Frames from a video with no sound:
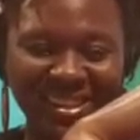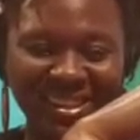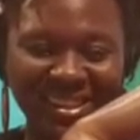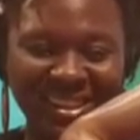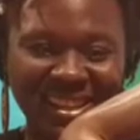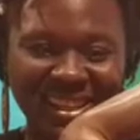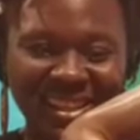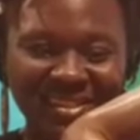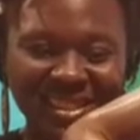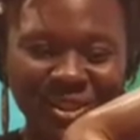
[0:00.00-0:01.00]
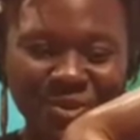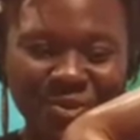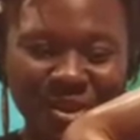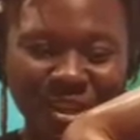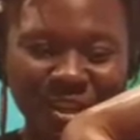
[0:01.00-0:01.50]
the leaves that you
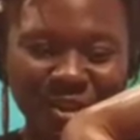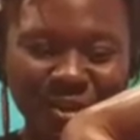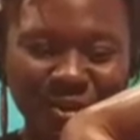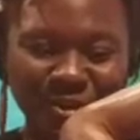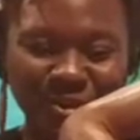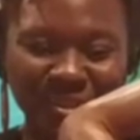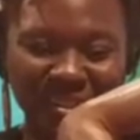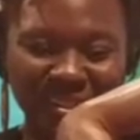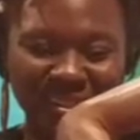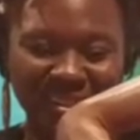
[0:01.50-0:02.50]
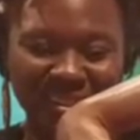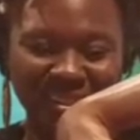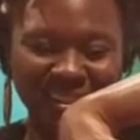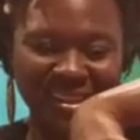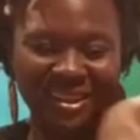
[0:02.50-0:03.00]
want to use.
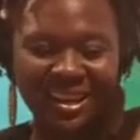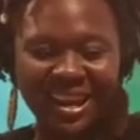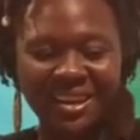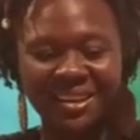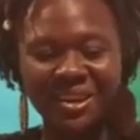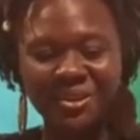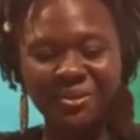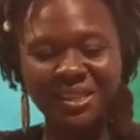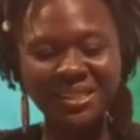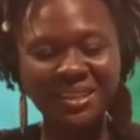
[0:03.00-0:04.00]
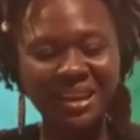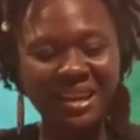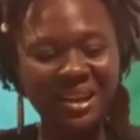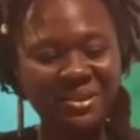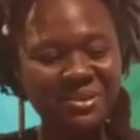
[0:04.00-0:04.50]
I'll get all the rest of
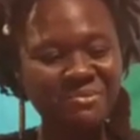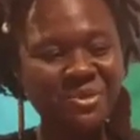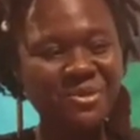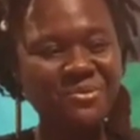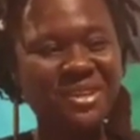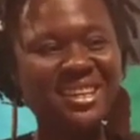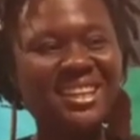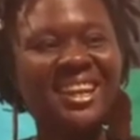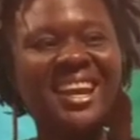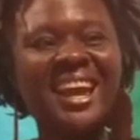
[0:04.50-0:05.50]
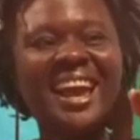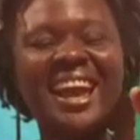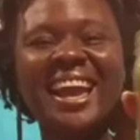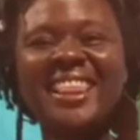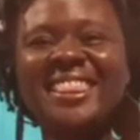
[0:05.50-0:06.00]
that out in a moment.
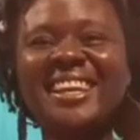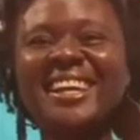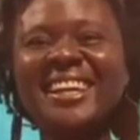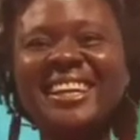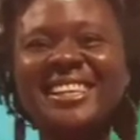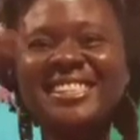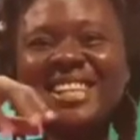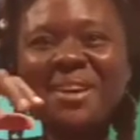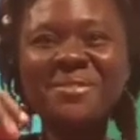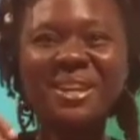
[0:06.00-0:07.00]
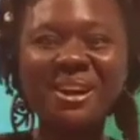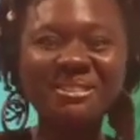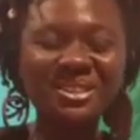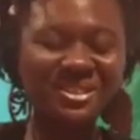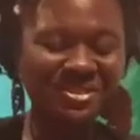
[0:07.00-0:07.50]
And then top it
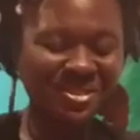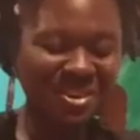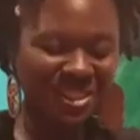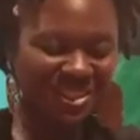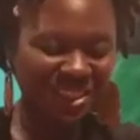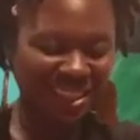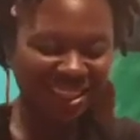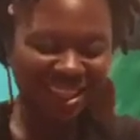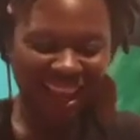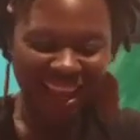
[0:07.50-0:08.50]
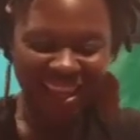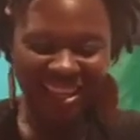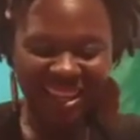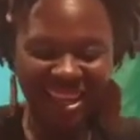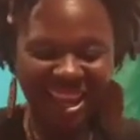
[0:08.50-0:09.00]
off. So, of course, you need a lot.
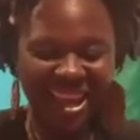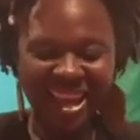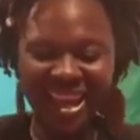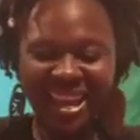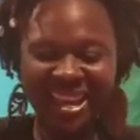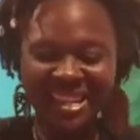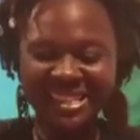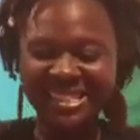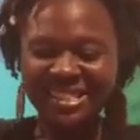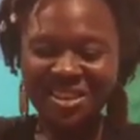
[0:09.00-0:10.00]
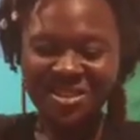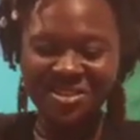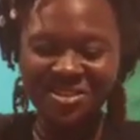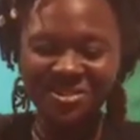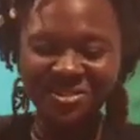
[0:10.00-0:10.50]

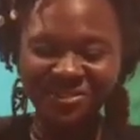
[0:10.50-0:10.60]
So,